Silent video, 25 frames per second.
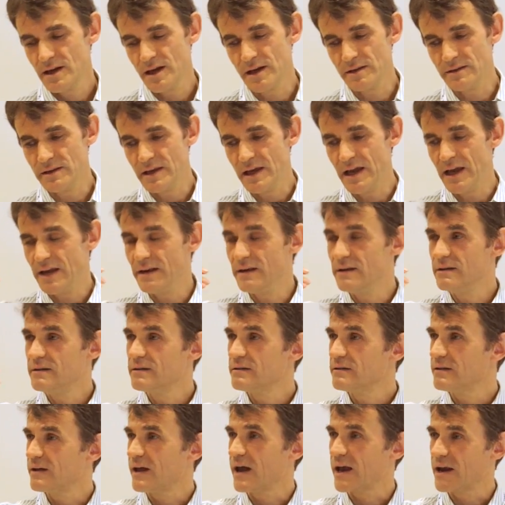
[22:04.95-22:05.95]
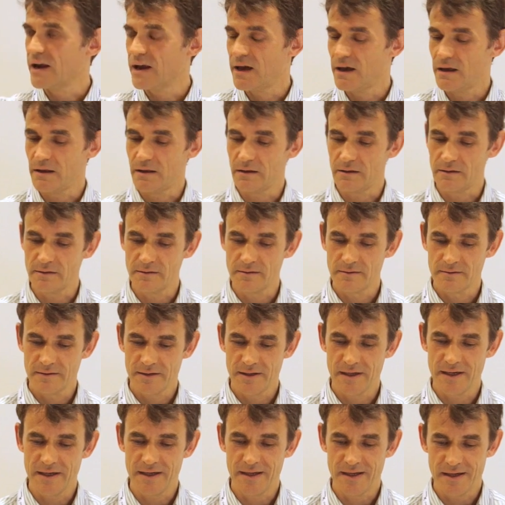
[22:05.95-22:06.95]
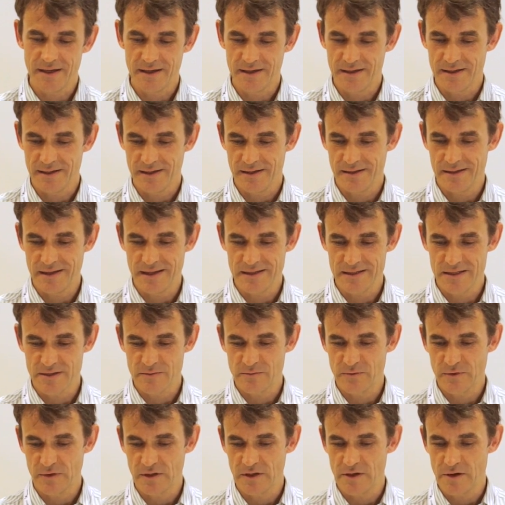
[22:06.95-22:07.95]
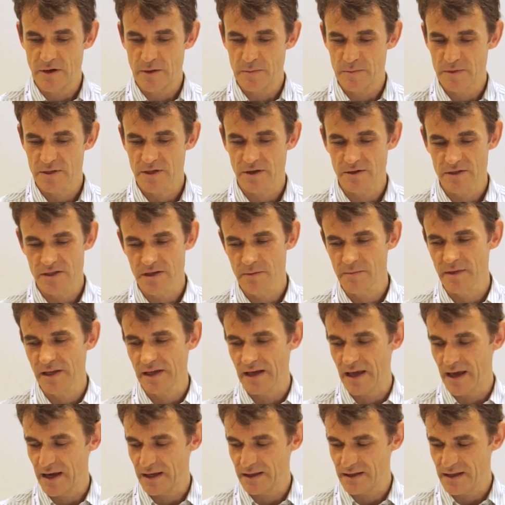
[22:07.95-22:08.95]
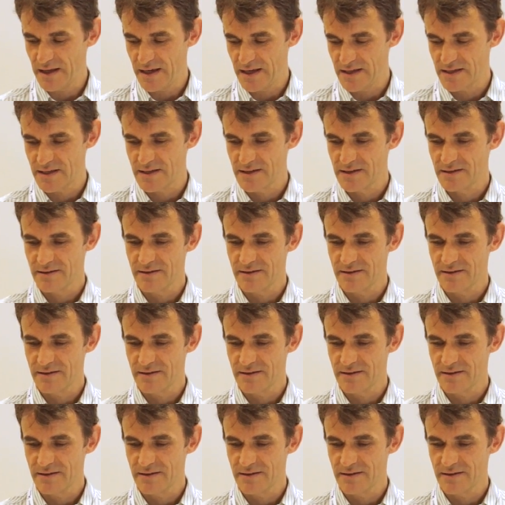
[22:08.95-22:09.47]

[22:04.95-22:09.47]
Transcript: and then at Hull and then some follow-up. So something like this,